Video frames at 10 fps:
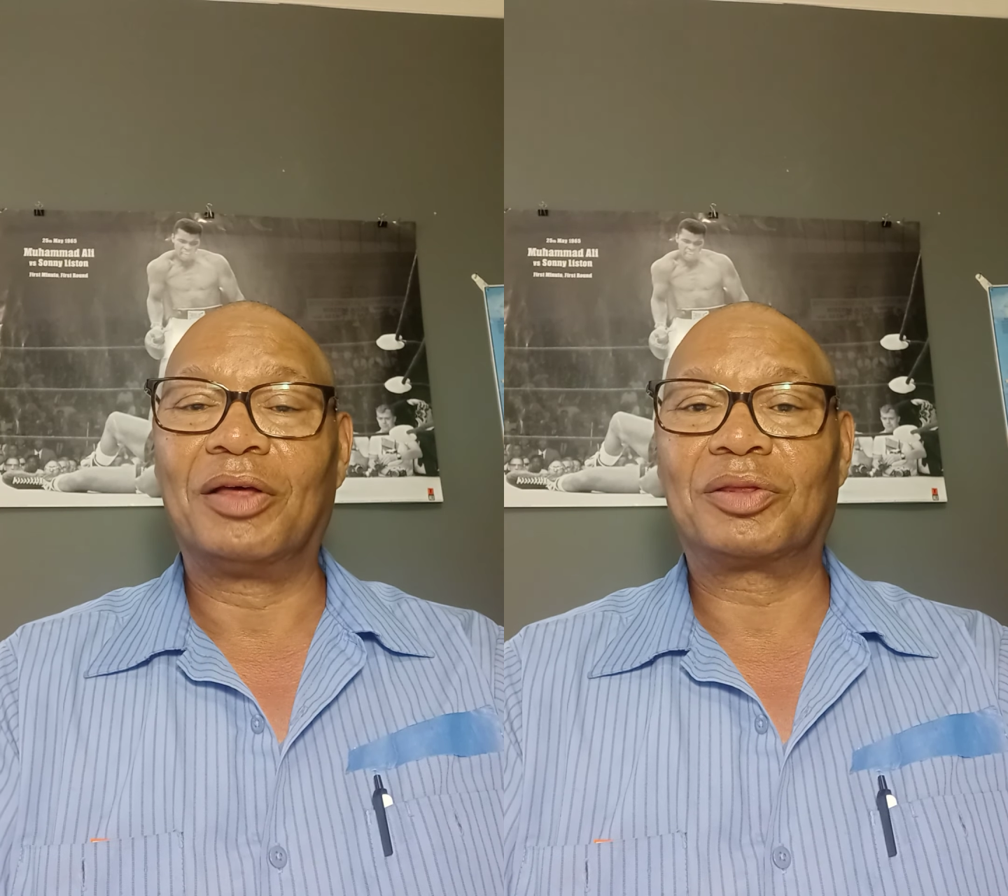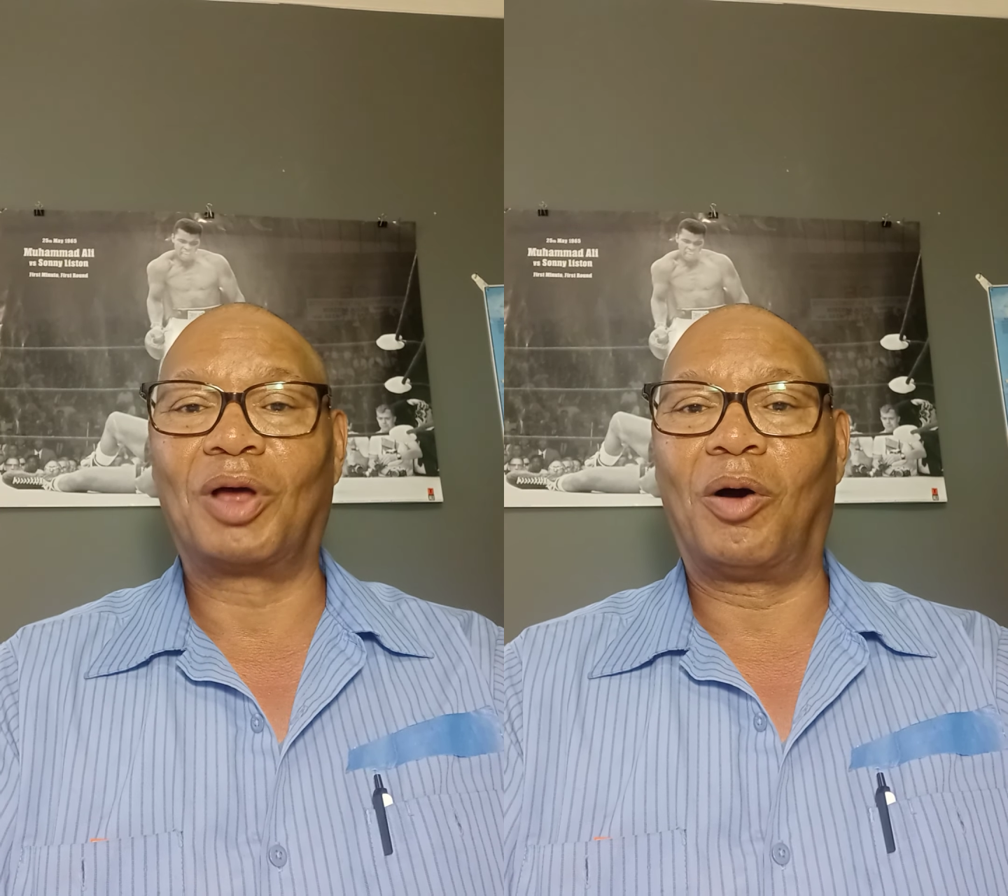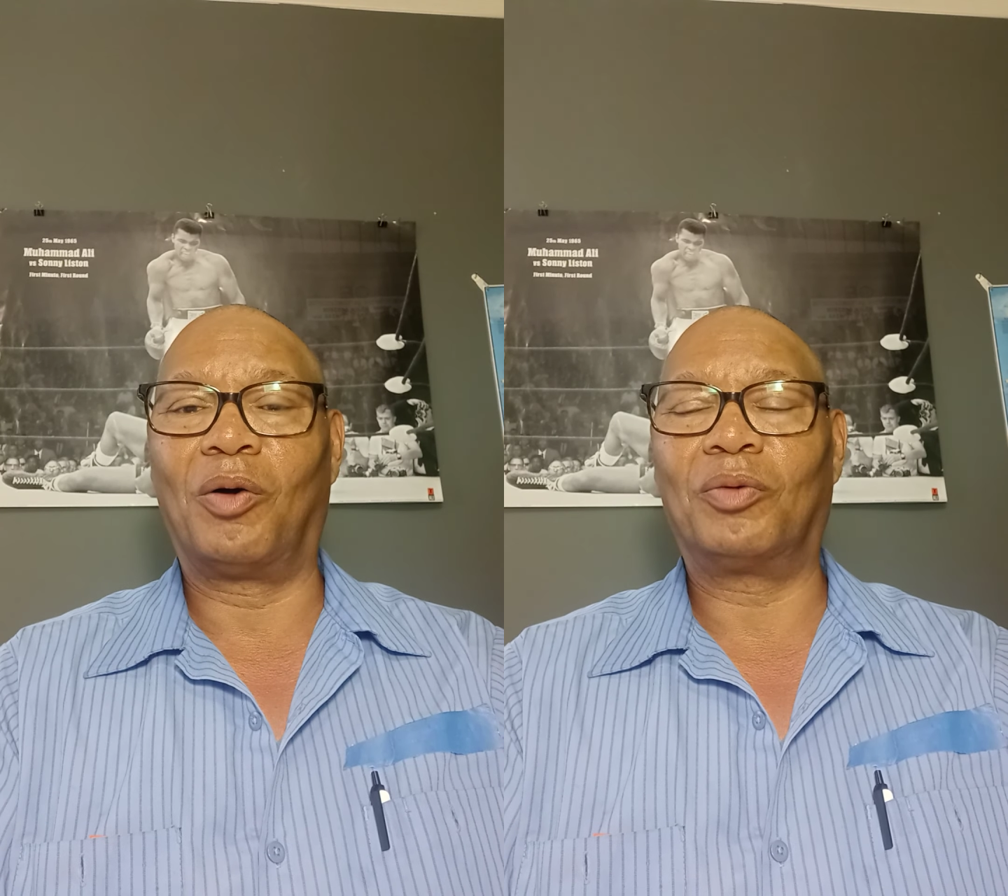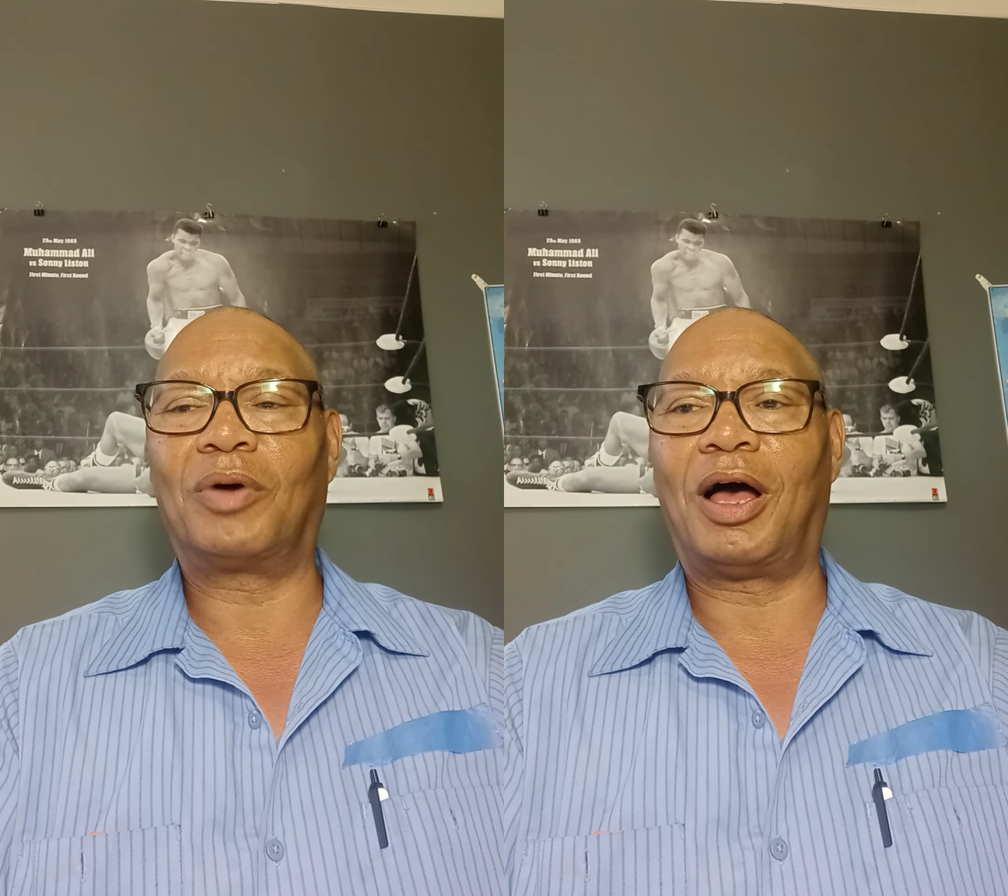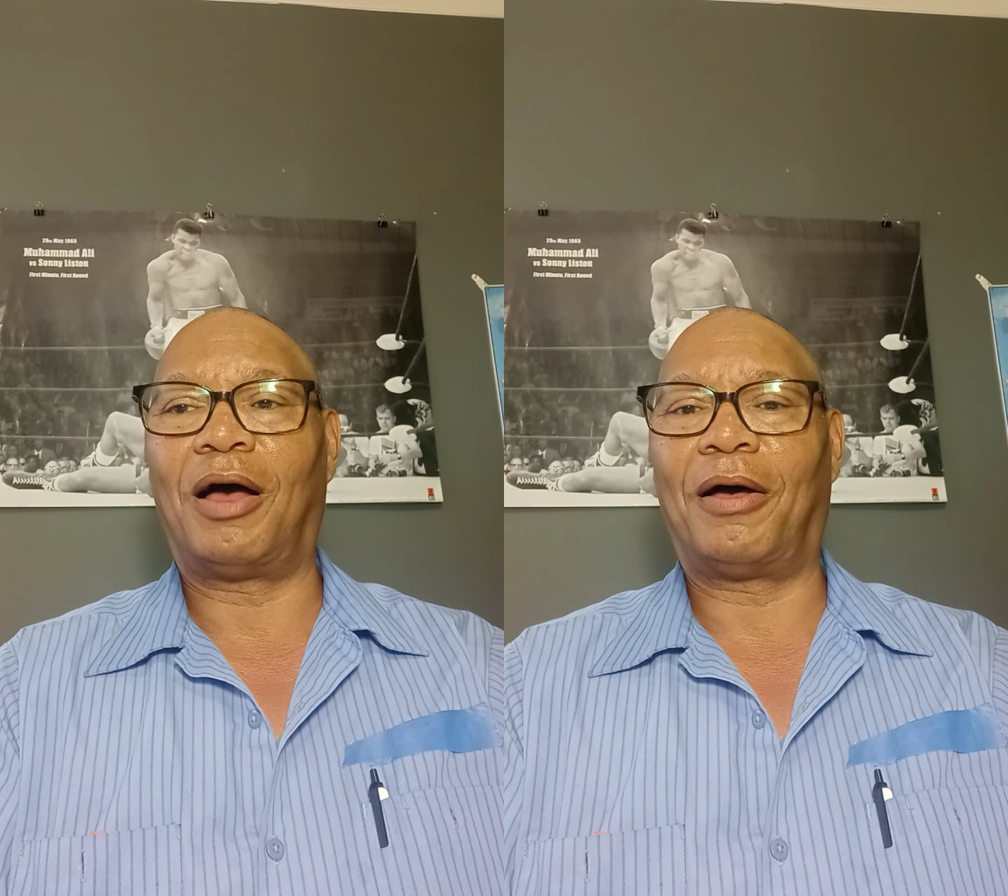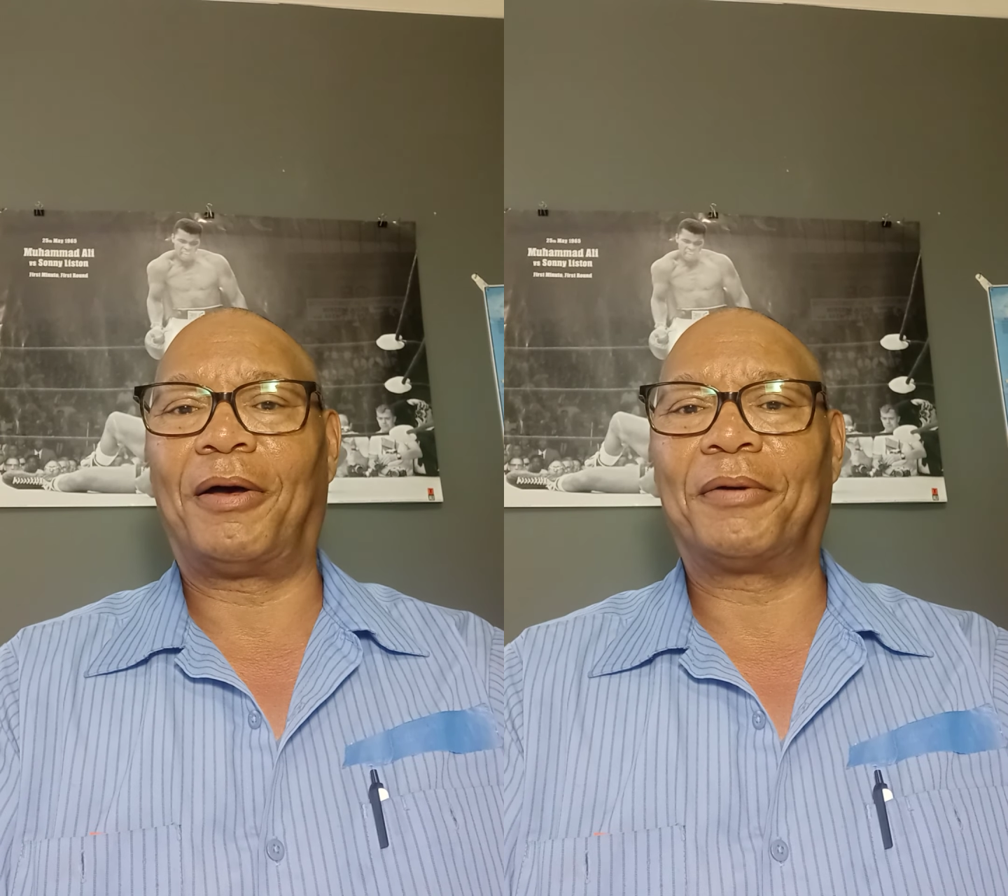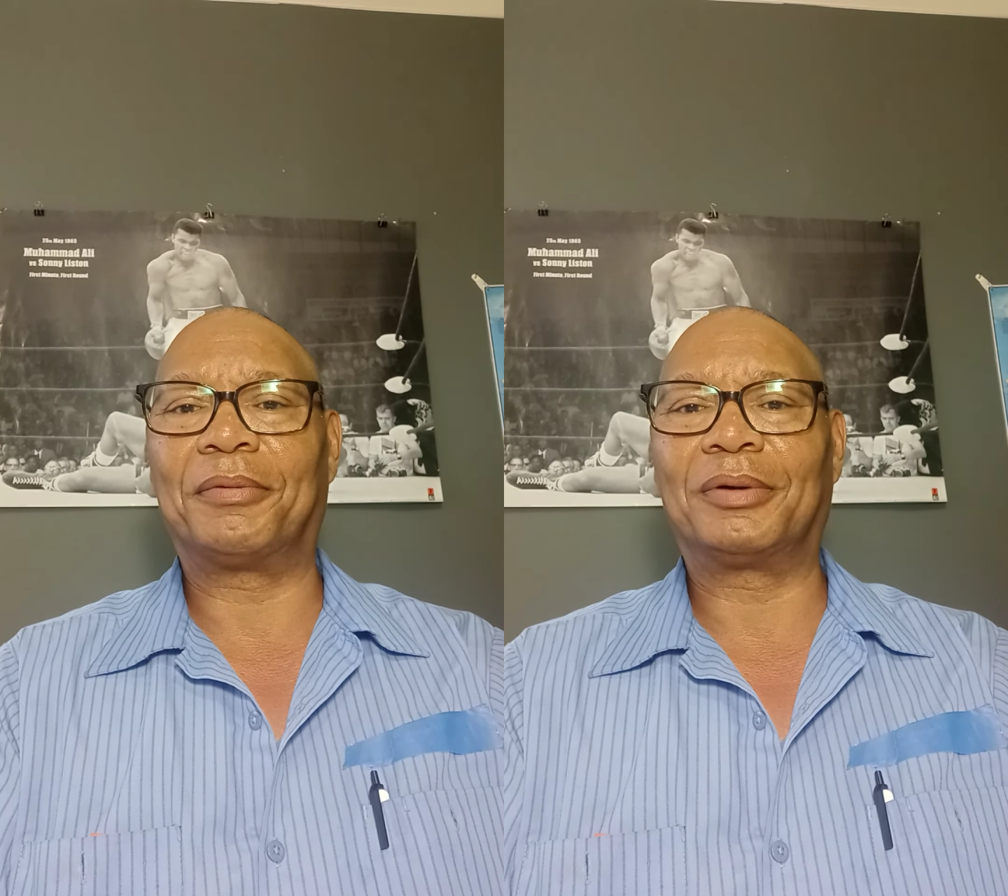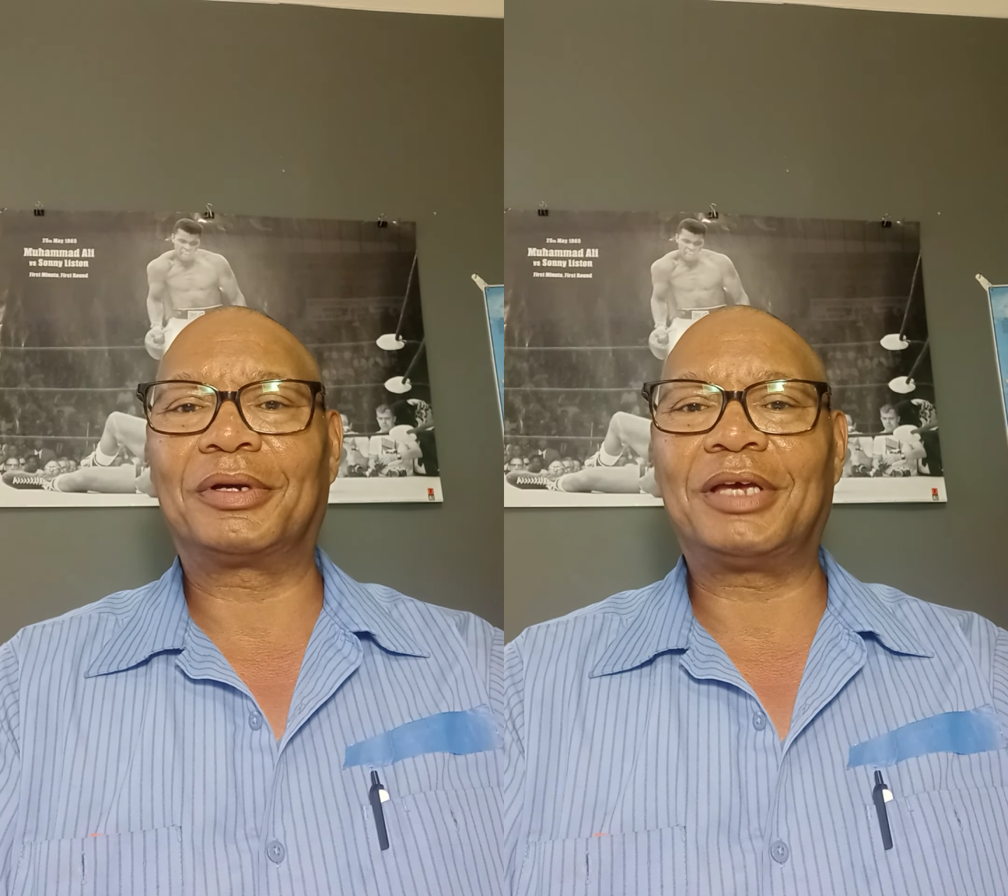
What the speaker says: So